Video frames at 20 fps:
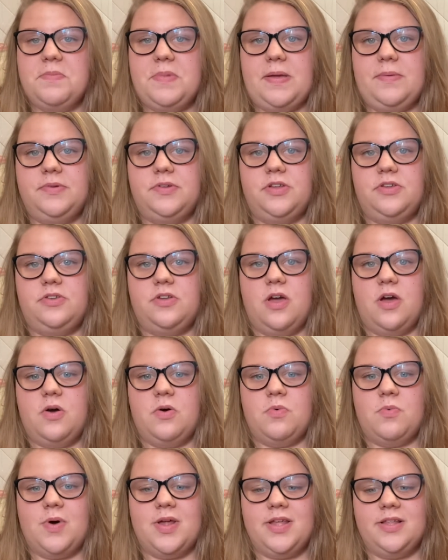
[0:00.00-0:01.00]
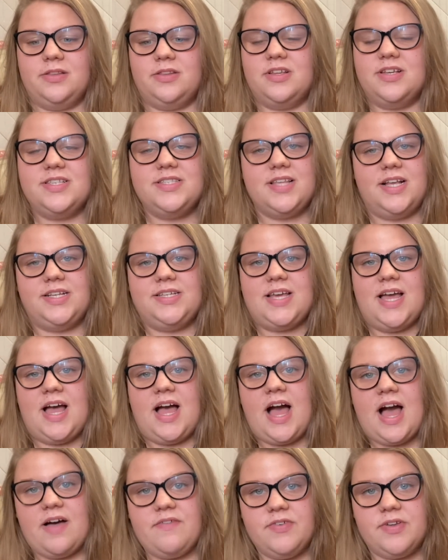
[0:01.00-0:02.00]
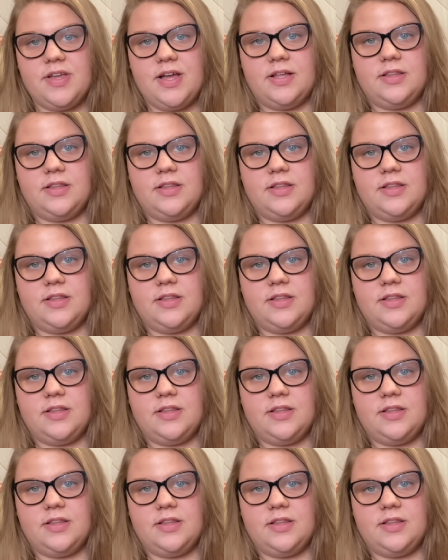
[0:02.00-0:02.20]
be able to know what it looks like to have a